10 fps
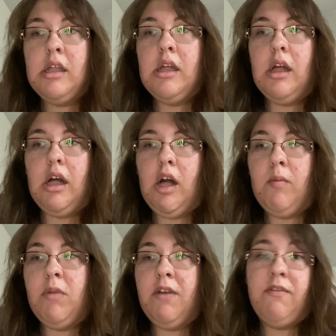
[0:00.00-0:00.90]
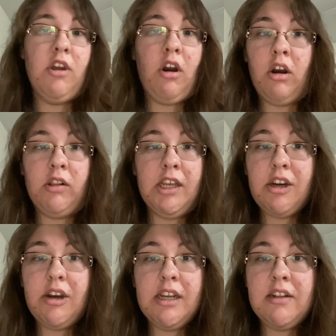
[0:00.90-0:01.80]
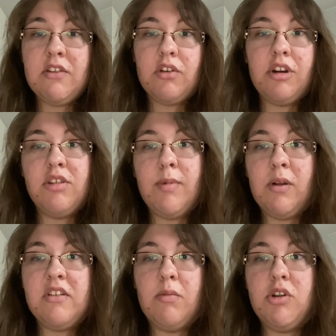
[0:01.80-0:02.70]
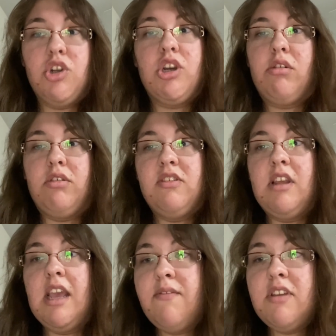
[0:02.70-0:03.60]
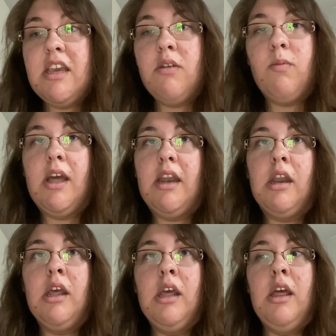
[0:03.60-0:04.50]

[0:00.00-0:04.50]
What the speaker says: If there are lingering concerns about someone's general safety when